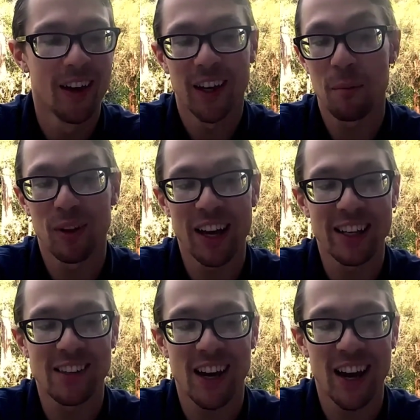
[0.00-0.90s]
a couple
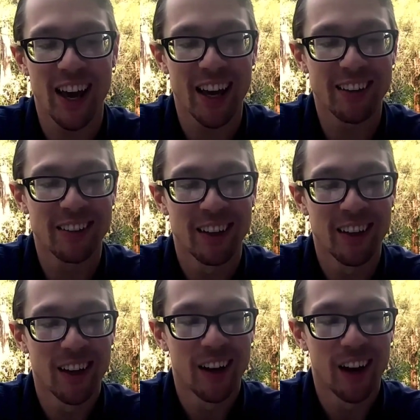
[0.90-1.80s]
ideas I had:
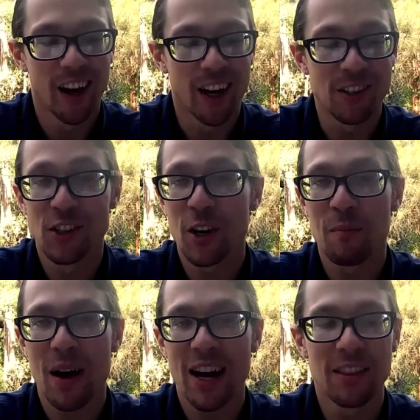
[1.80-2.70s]

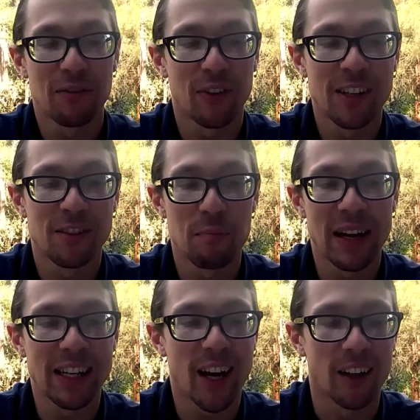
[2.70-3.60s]
Jeremiah and the Friends of
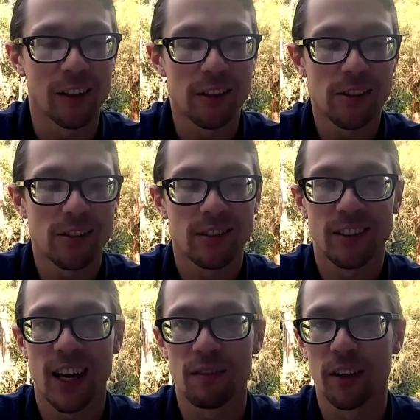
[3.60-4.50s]
Many Colors,
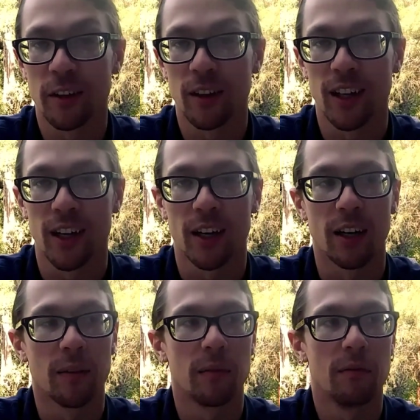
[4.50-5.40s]
kind of a
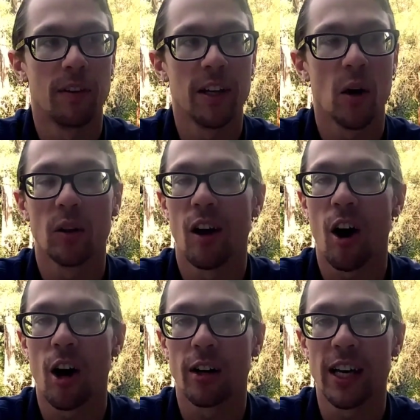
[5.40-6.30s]
little video
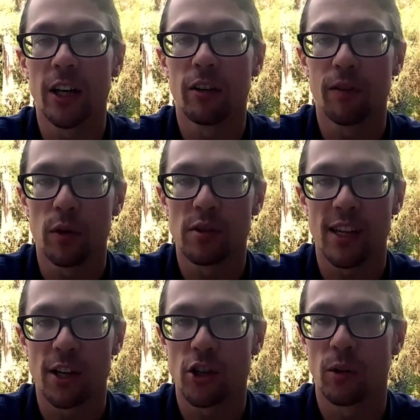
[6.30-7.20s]
log interview
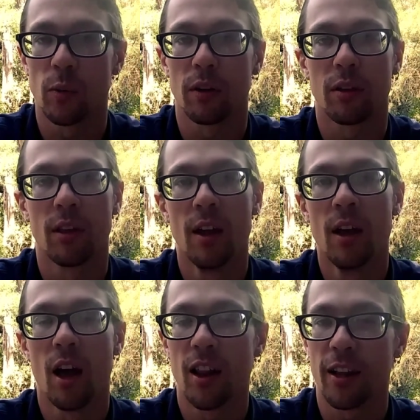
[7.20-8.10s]
session with
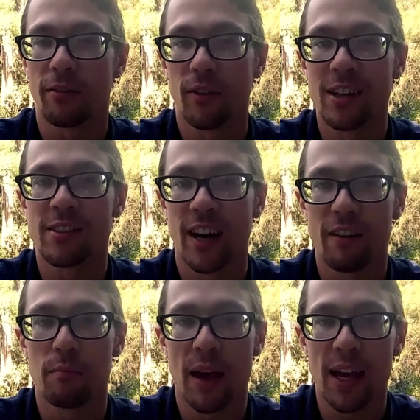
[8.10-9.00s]
a lot of the friends that
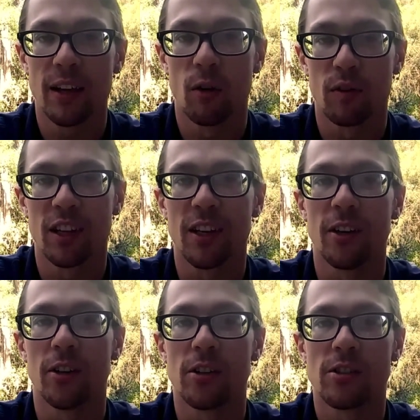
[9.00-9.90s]
I've made over the
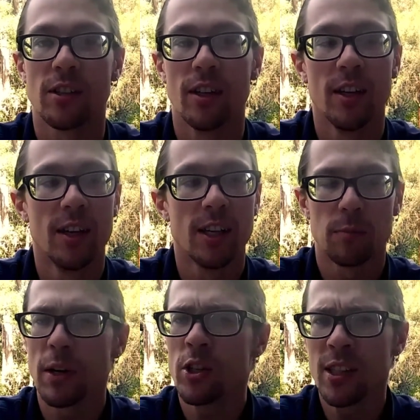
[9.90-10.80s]
years,
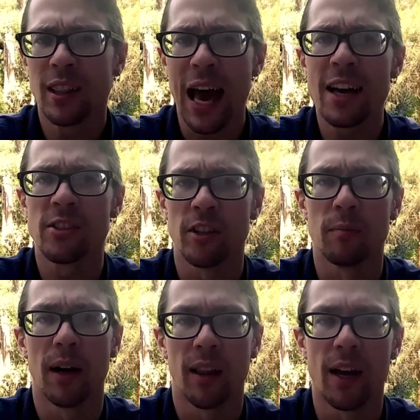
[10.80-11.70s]
especially in the last year of
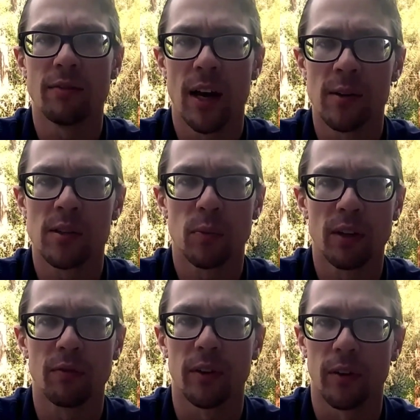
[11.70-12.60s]
my life down in
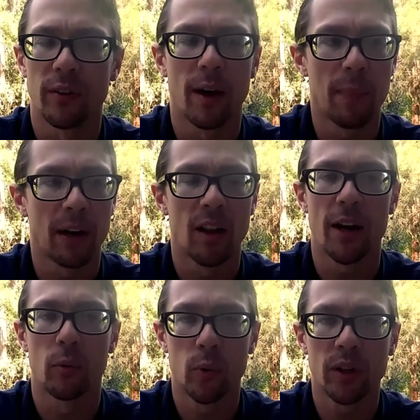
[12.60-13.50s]
Springfield. I met a lot
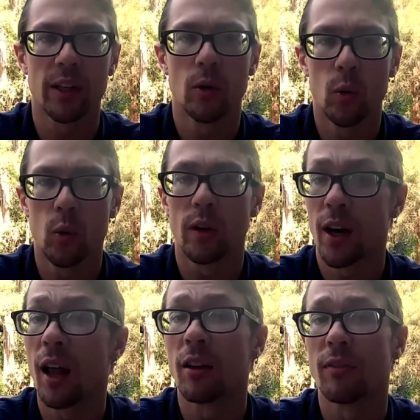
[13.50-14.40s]
of really cool,
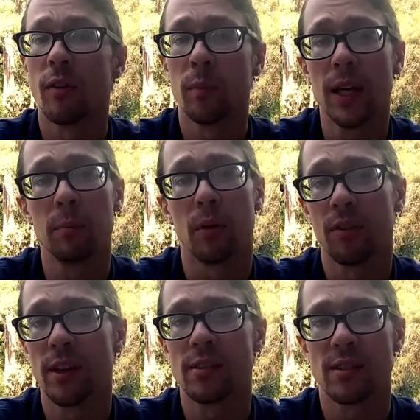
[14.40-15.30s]
colorful people.
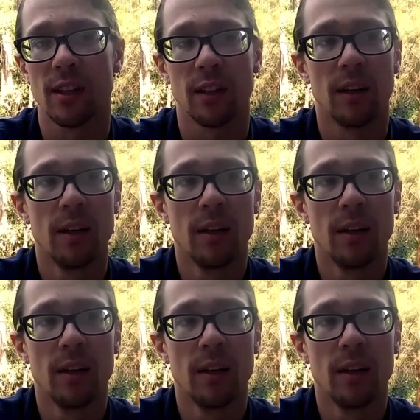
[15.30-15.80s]
Things that